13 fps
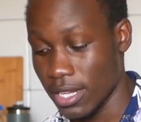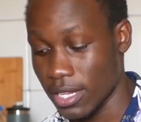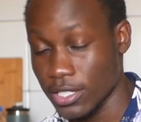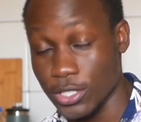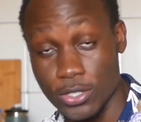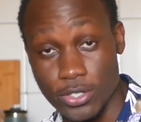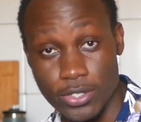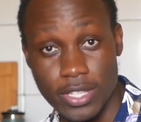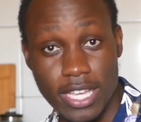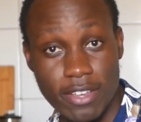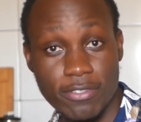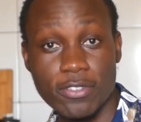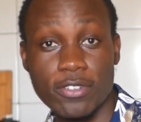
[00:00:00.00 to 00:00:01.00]
Should you
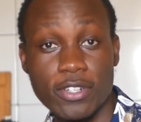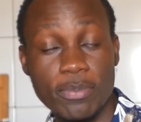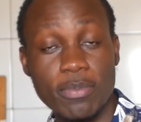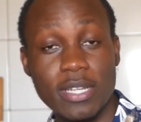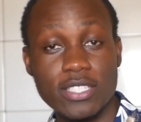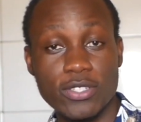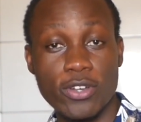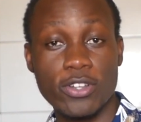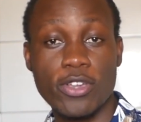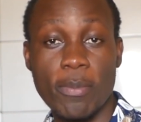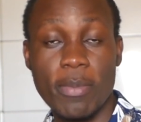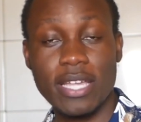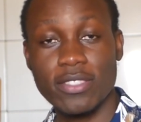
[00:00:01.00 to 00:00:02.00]
therefore replace all
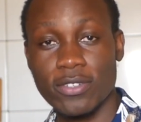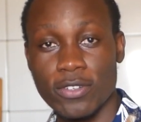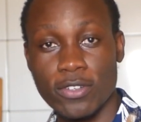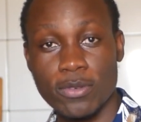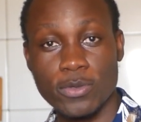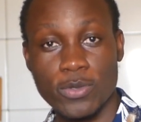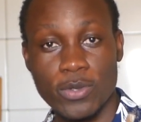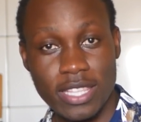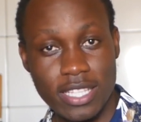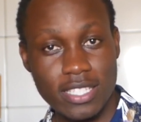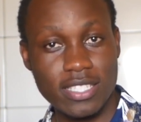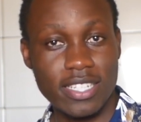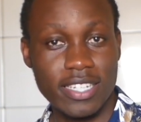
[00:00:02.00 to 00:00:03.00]
your Python loops
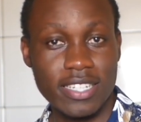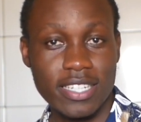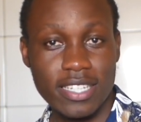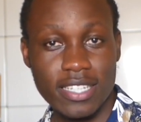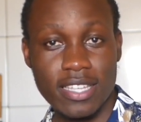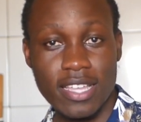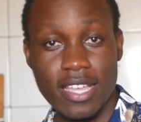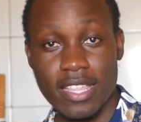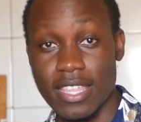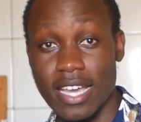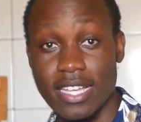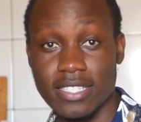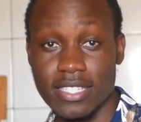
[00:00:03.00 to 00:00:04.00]
this technique?
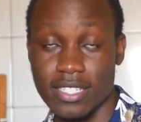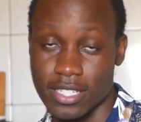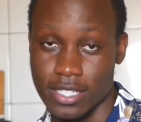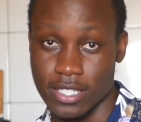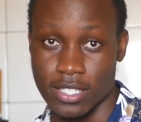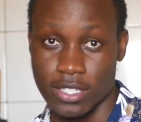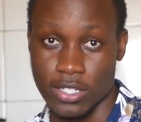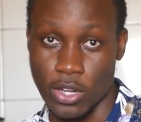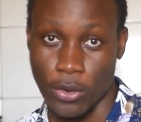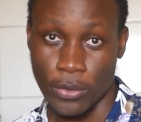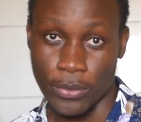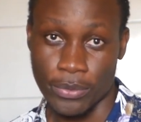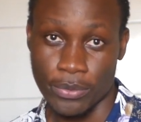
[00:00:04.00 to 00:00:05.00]
The answer is no.